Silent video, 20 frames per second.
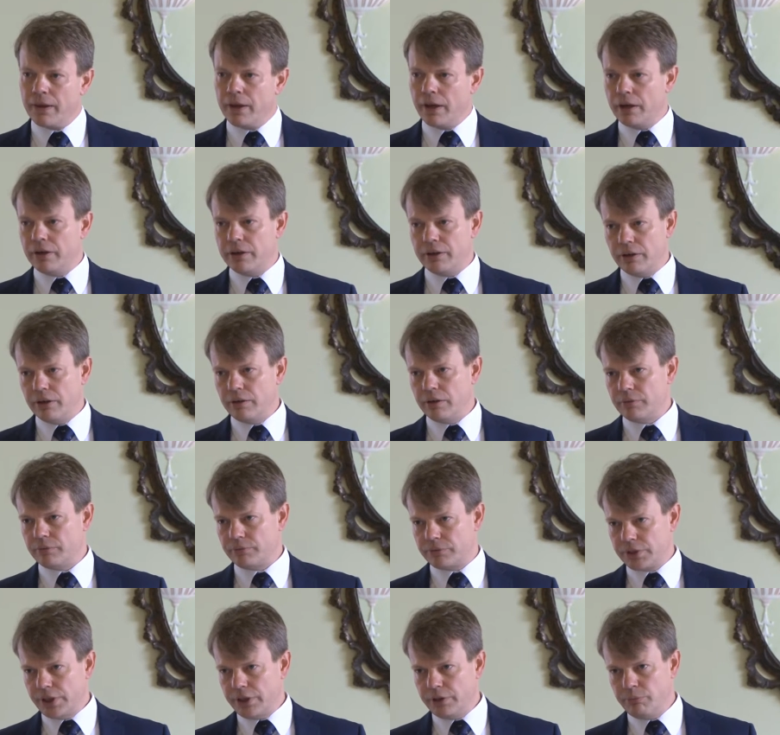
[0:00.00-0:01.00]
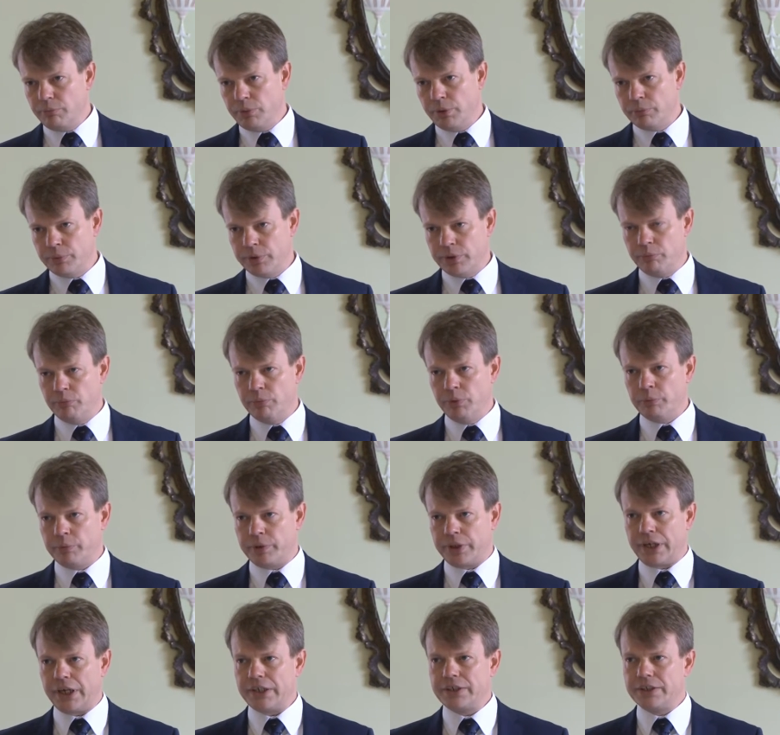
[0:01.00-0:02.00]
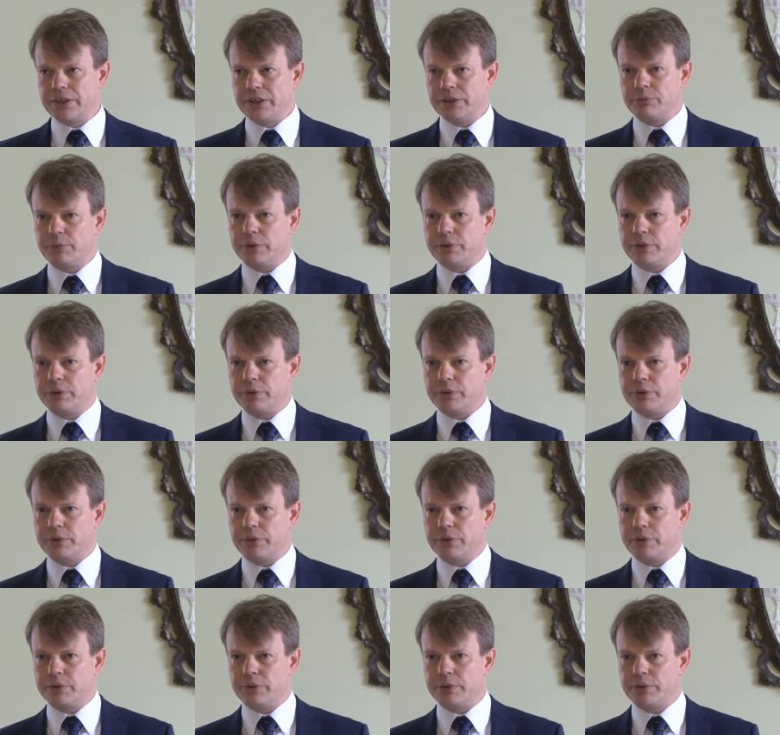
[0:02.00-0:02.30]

And what we're getting is